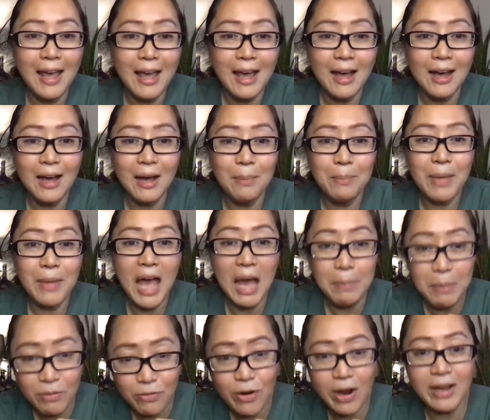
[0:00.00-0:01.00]

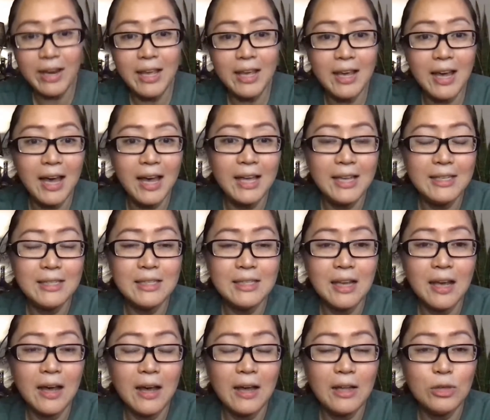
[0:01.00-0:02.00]
happy Friday, guys.
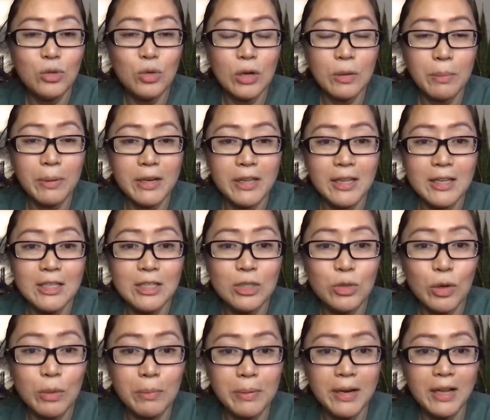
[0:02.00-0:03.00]
This is
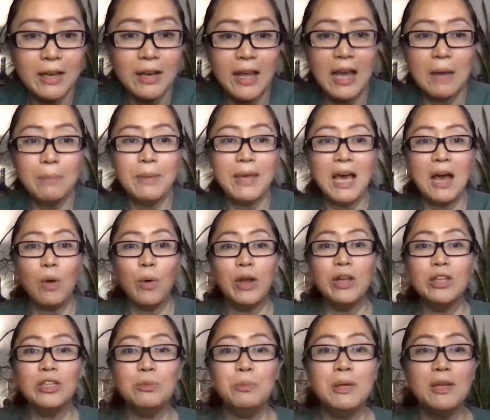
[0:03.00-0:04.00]
Drink Manila Happy Hour.
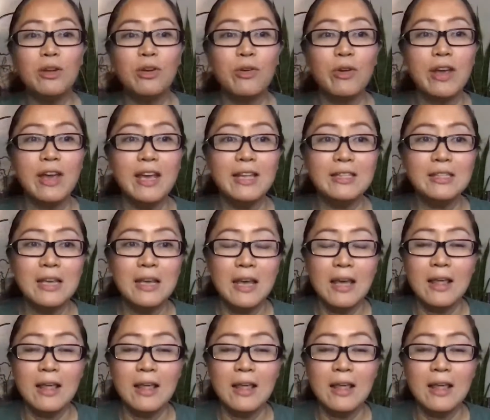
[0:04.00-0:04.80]
It's been great.